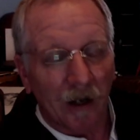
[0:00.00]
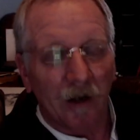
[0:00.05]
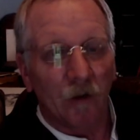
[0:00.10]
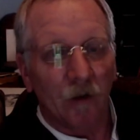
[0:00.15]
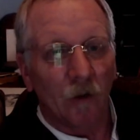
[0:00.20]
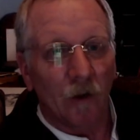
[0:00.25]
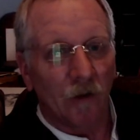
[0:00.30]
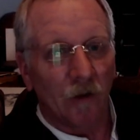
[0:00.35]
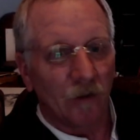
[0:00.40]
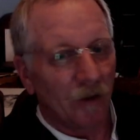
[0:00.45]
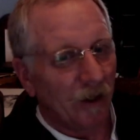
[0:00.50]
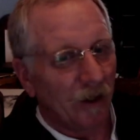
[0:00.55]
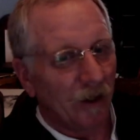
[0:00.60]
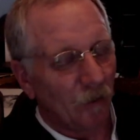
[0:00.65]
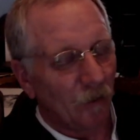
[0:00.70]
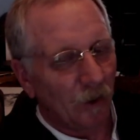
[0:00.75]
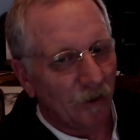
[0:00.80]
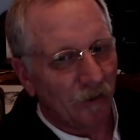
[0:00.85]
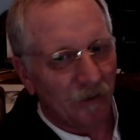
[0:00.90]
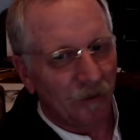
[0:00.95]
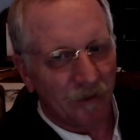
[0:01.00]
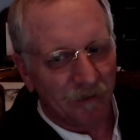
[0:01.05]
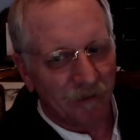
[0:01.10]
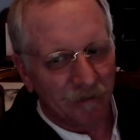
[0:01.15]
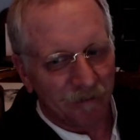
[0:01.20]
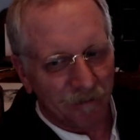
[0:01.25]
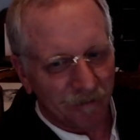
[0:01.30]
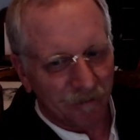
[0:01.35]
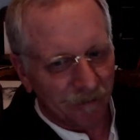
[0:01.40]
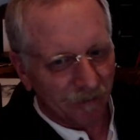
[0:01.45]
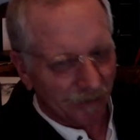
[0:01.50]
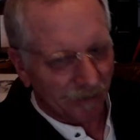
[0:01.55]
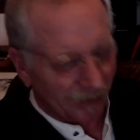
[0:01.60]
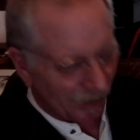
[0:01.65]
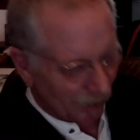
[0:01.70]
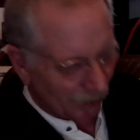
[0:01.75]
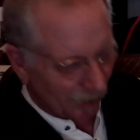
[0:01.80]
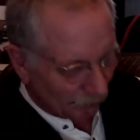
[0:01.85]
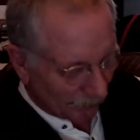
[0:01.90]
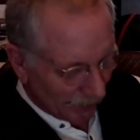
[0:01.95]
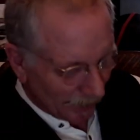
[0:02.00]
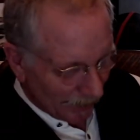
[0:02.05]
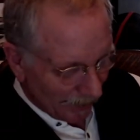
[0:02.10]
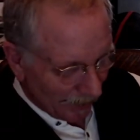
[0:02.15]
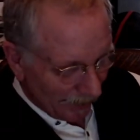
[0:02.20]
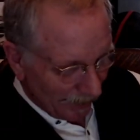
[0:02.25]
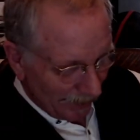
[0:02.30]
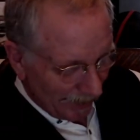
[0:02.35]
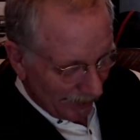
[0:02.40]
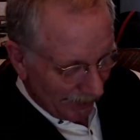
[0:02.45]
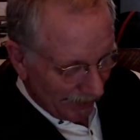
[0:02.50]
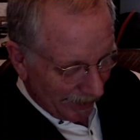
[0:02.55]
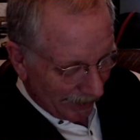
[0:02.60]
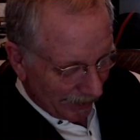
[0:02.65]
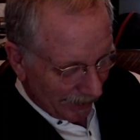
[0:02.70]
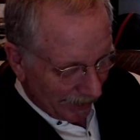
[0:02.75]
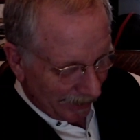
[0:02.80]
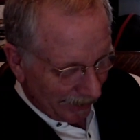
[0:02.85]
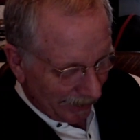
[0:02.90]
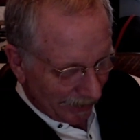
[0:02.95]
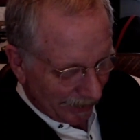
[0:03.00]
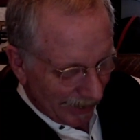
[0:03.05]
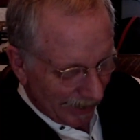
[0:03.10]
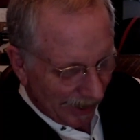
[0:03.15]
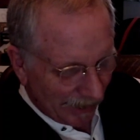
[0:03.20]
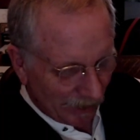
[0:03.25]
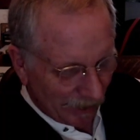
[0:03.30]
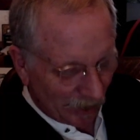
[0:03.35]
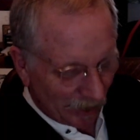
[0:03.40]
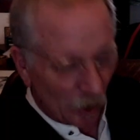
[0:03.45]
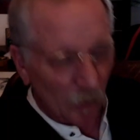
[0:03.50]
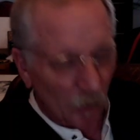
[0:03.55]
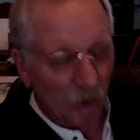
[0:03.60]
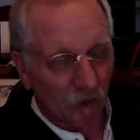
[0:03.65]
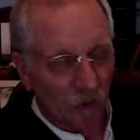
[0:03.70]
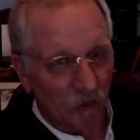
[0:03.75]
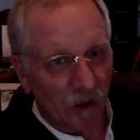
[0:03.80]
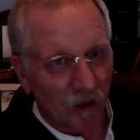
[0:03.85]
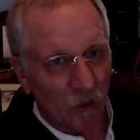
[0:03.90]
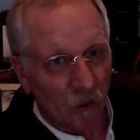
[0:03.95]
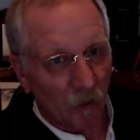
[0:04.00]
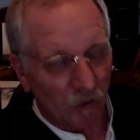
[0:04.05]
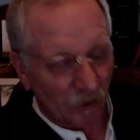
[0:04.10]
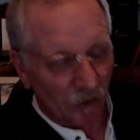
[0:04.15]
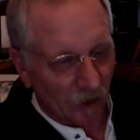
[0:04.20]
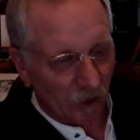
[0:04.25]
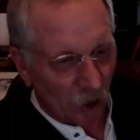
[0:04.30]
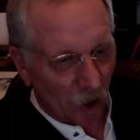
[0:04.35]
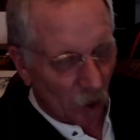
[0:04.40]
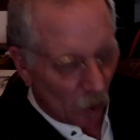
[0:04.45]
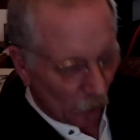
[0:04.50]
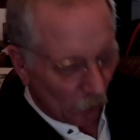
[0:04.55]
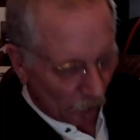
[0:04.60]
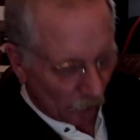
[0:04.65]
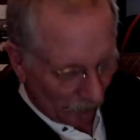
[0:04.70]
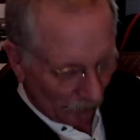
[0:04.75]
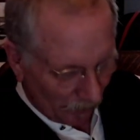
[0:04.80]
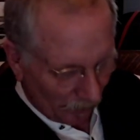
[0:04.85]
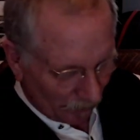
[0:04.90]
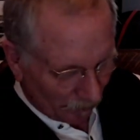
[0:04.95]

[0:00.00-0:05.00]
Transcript: He wasn't, and he had to know his luck wasn't going to hold